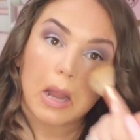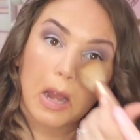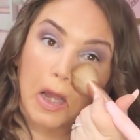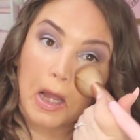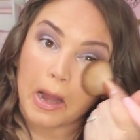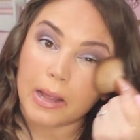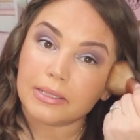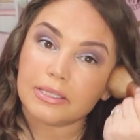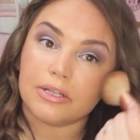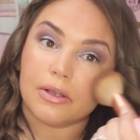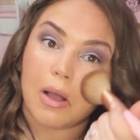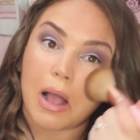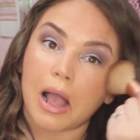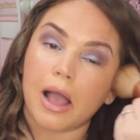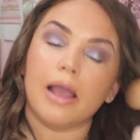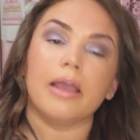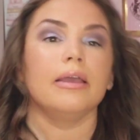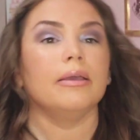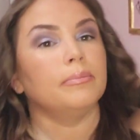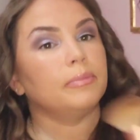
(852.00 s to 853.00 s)
All right, so
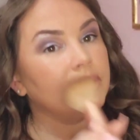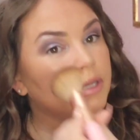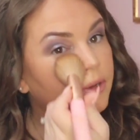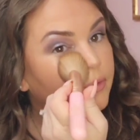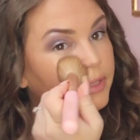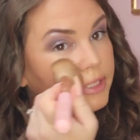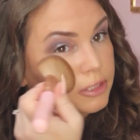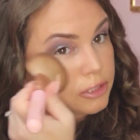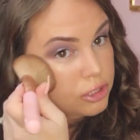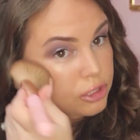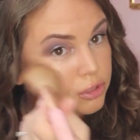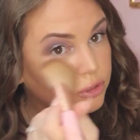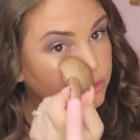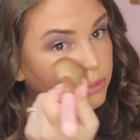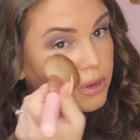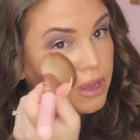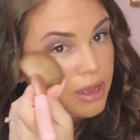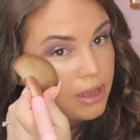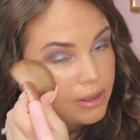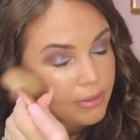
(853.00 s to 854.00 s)
I am going
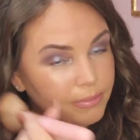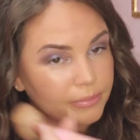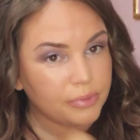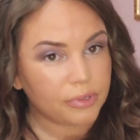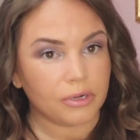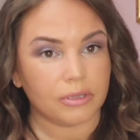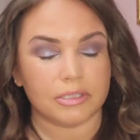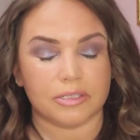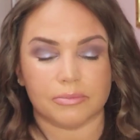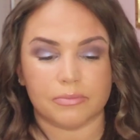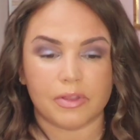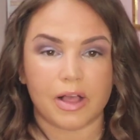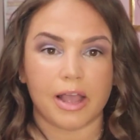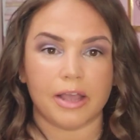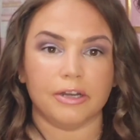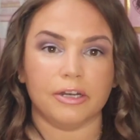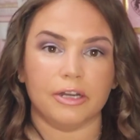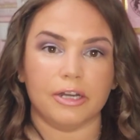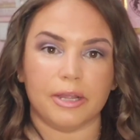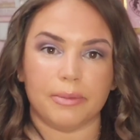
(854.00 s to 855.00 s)
to put on some
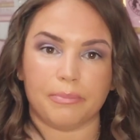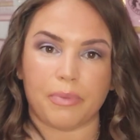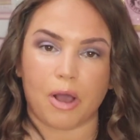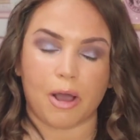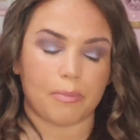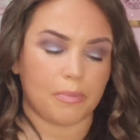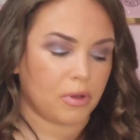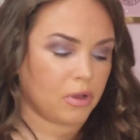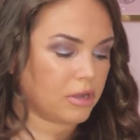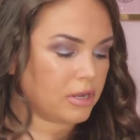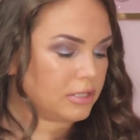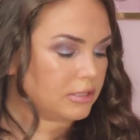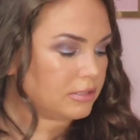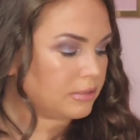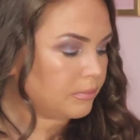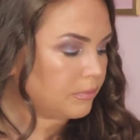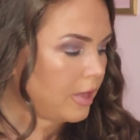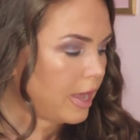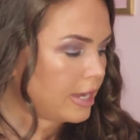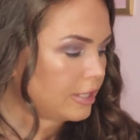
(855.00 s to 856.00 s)
liner and pop on
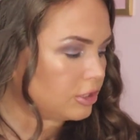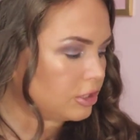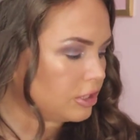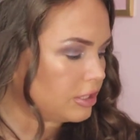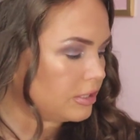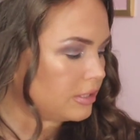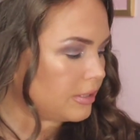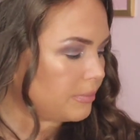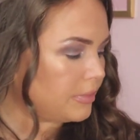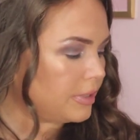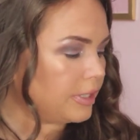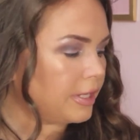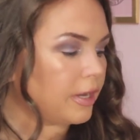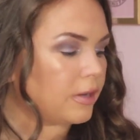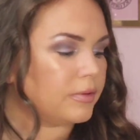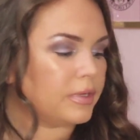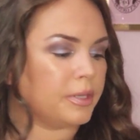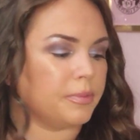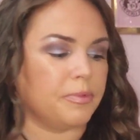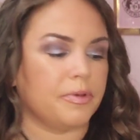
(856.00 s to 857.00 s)
some lashes. I'm going to
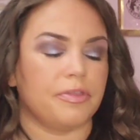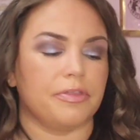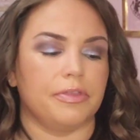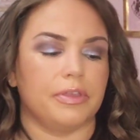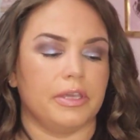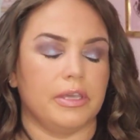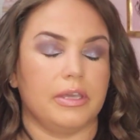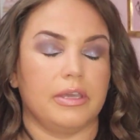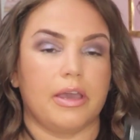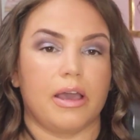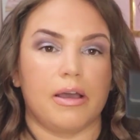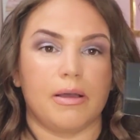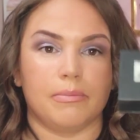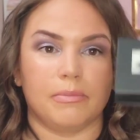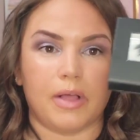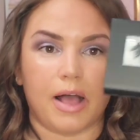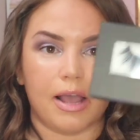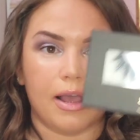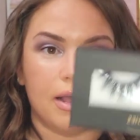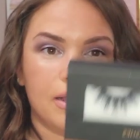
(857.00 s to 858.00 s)
go in with the
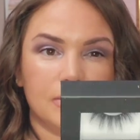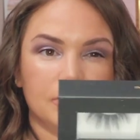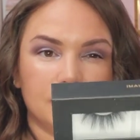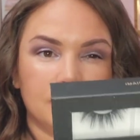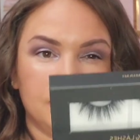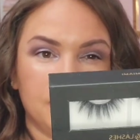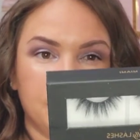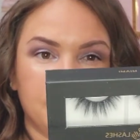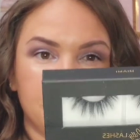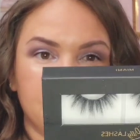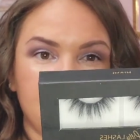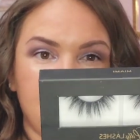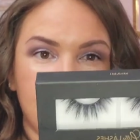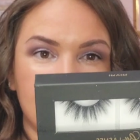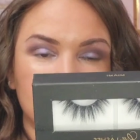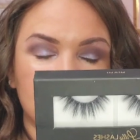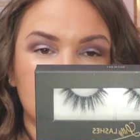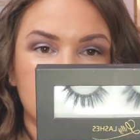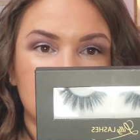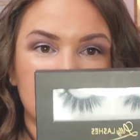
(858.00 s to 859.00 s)
Lilly
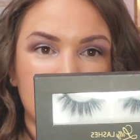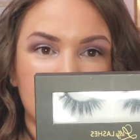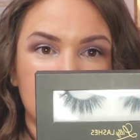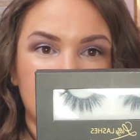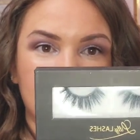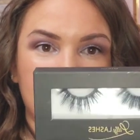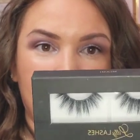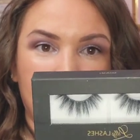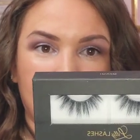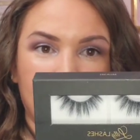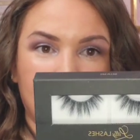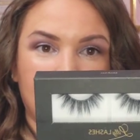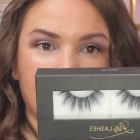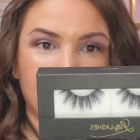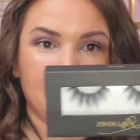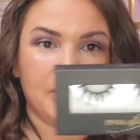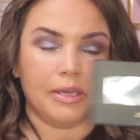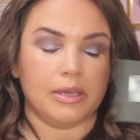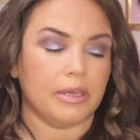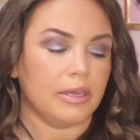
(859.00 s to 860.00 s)
lashes in
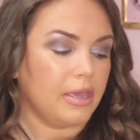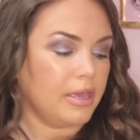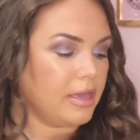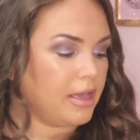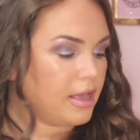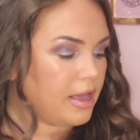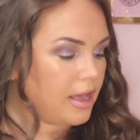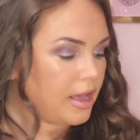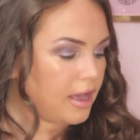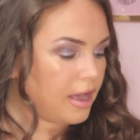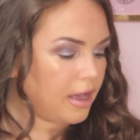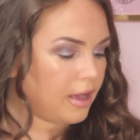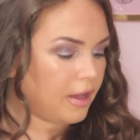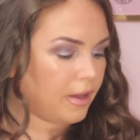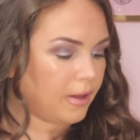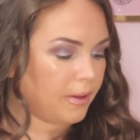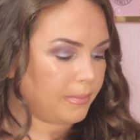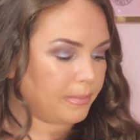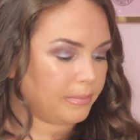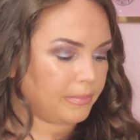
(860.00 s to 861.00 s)
Miami.
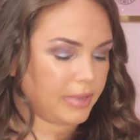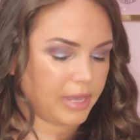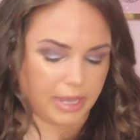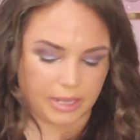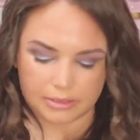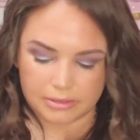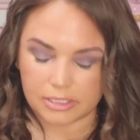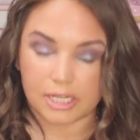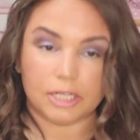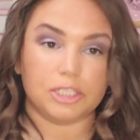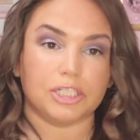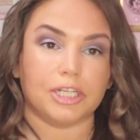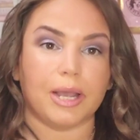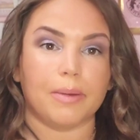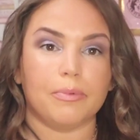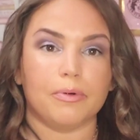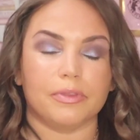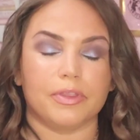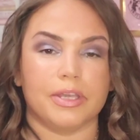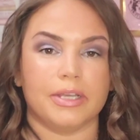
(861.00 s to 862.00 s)
And touch a
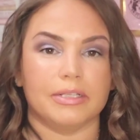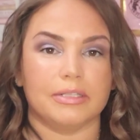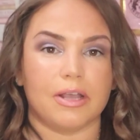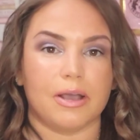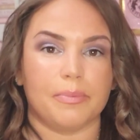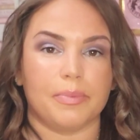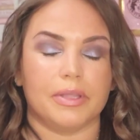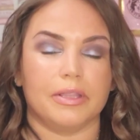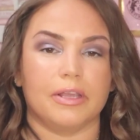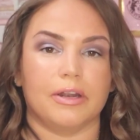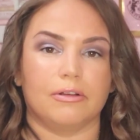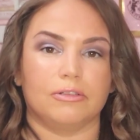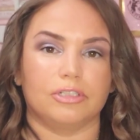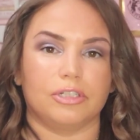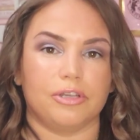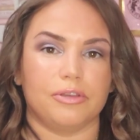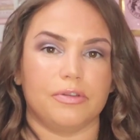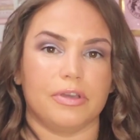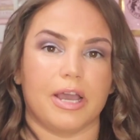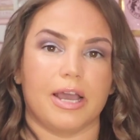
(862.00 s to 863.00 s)
couple of things up, and then I'll
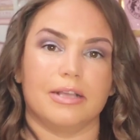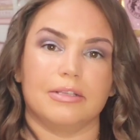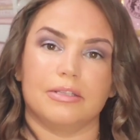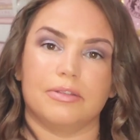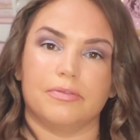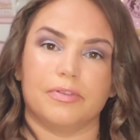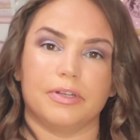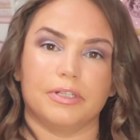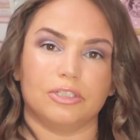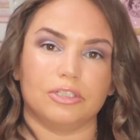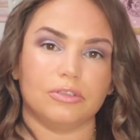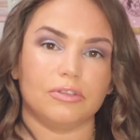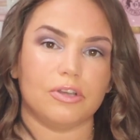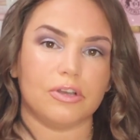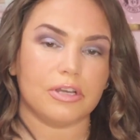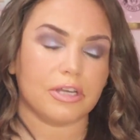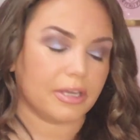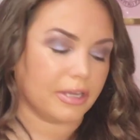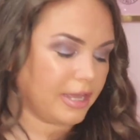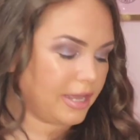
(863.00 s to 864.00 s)
show you guys the finished
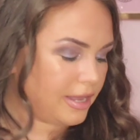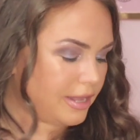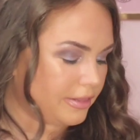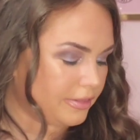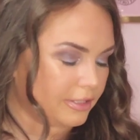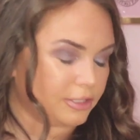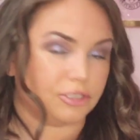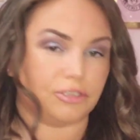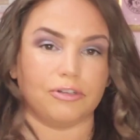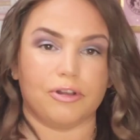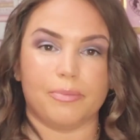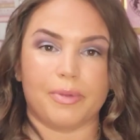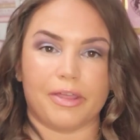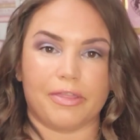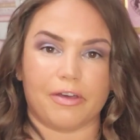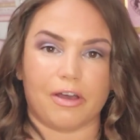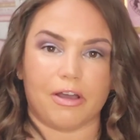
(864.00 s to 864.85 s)
look and let you know my